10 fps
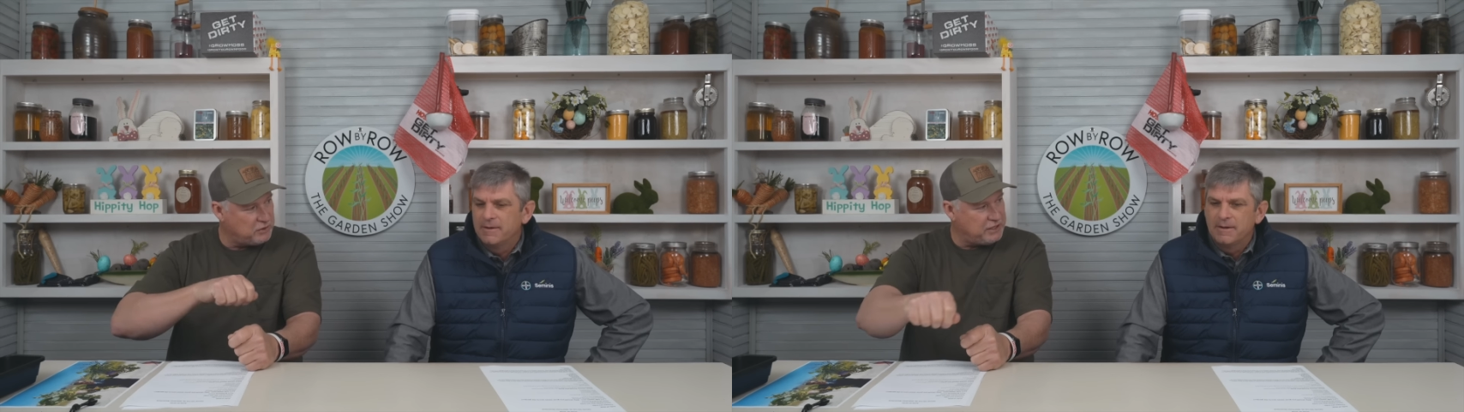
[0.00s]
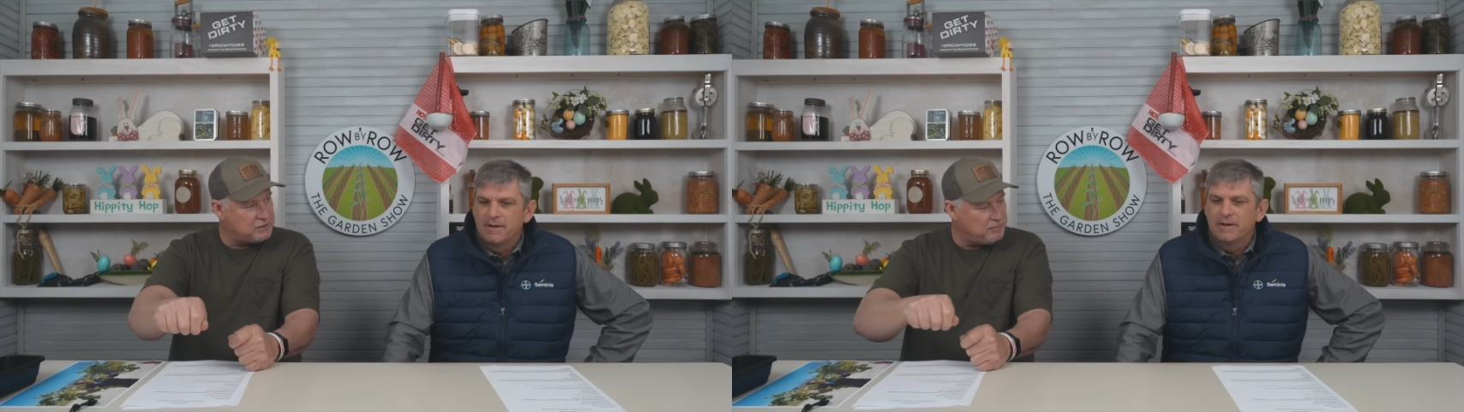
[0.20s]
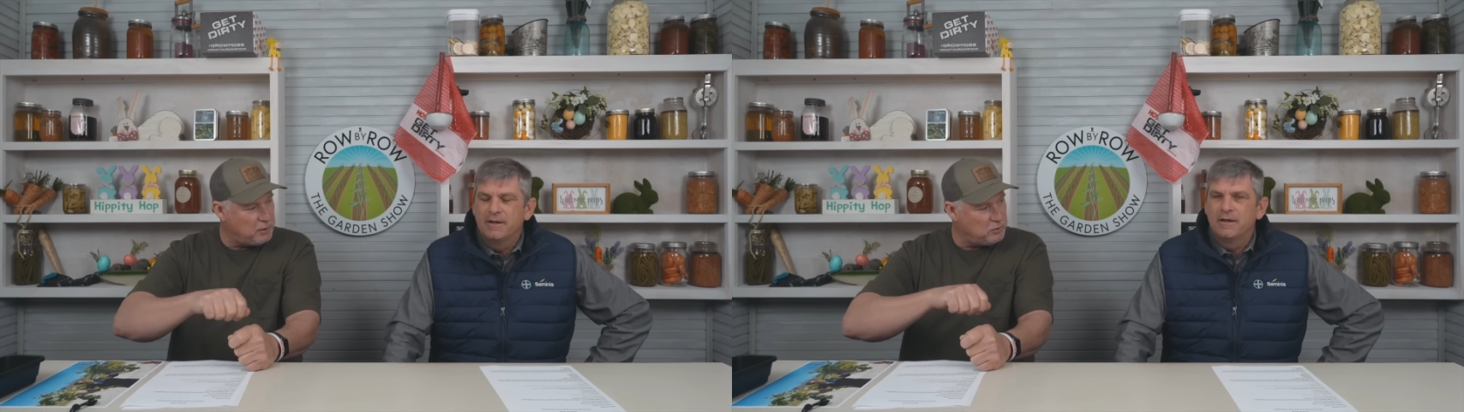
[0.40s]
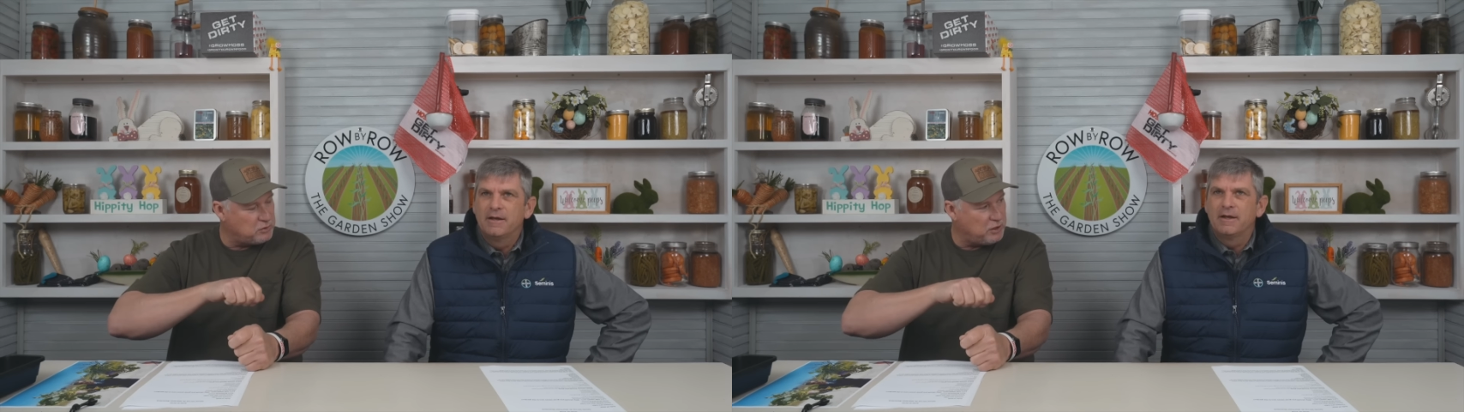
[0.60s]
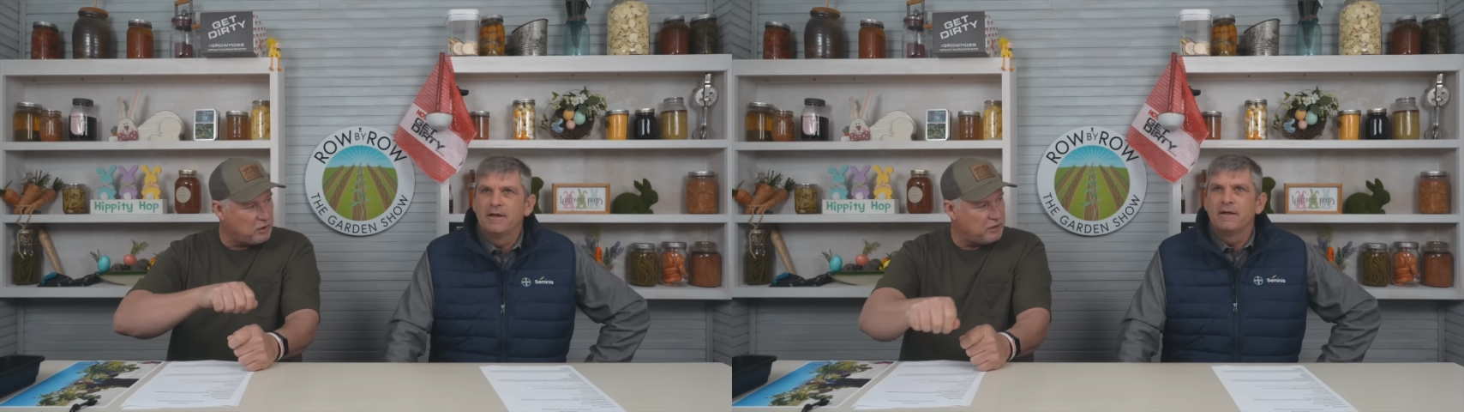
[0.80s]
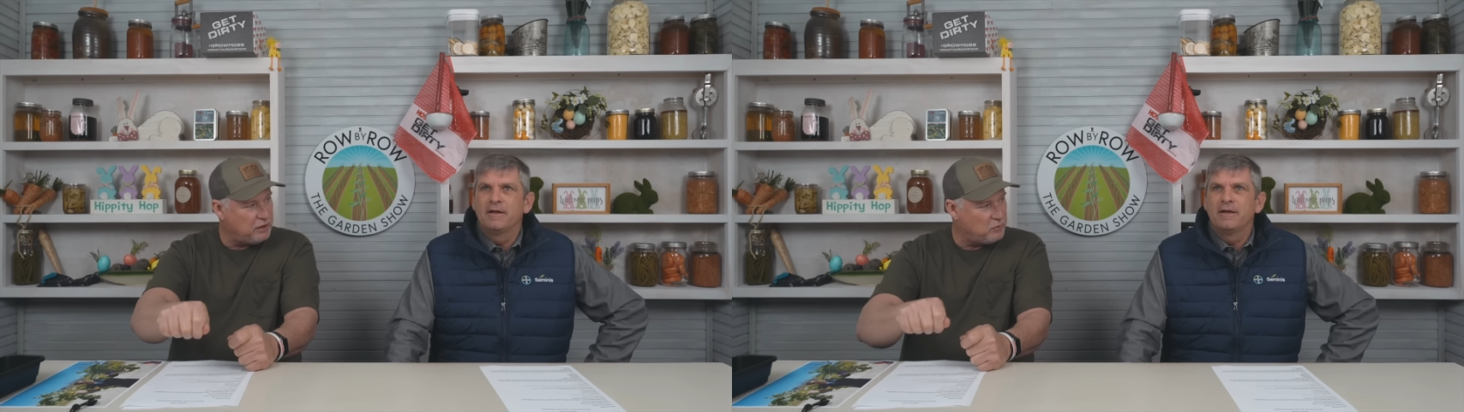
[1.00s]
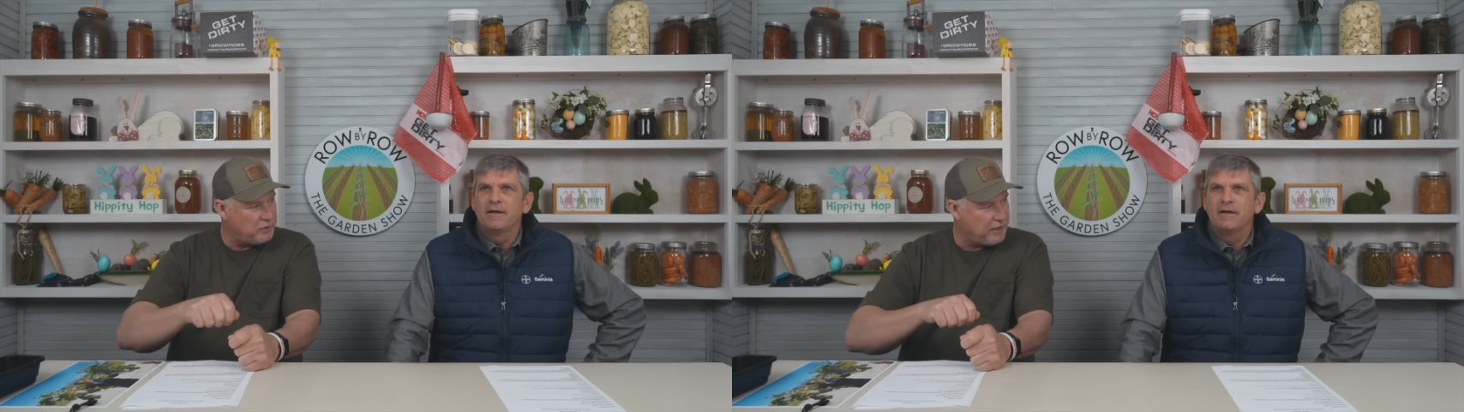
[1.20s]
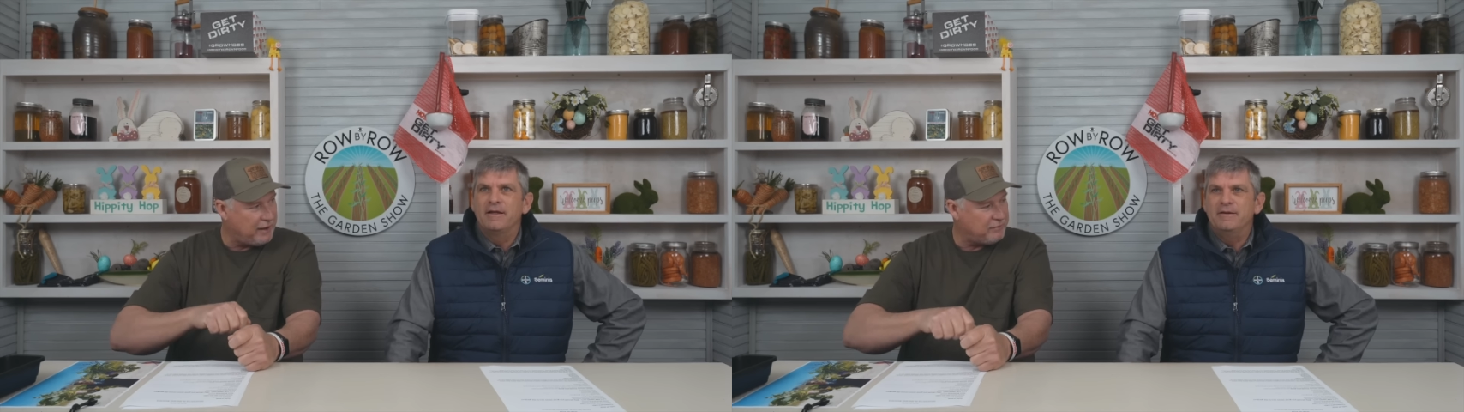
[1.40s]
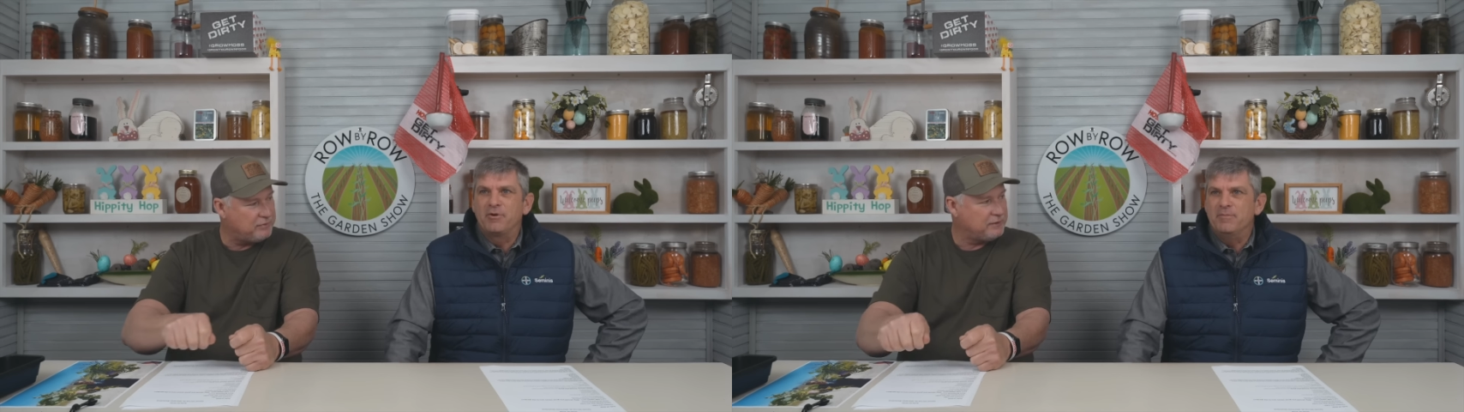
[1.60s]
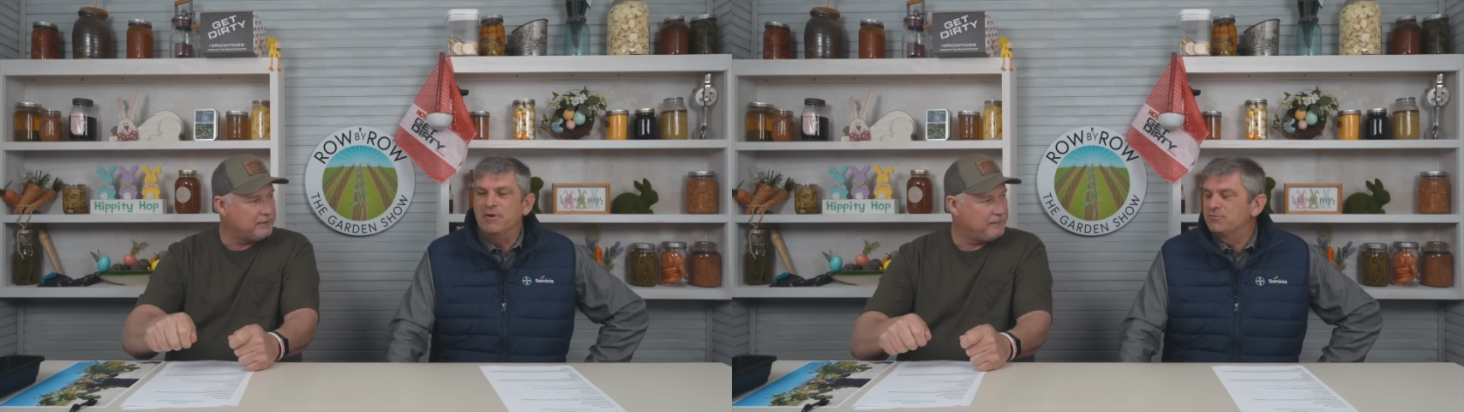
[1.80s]
Speaker 1: gizmos, or y'all cut off with knives?
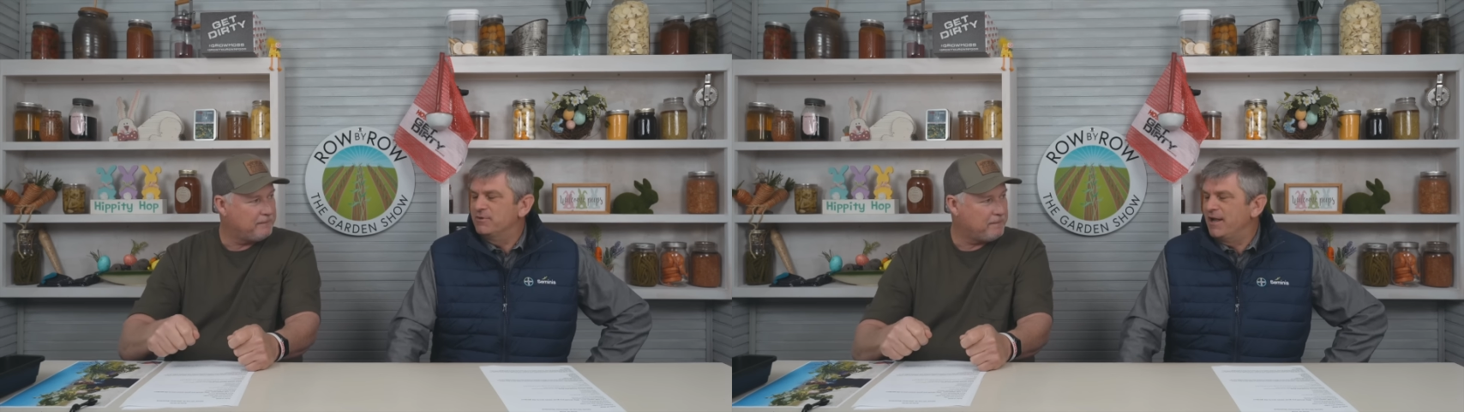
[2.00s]
Pretty much with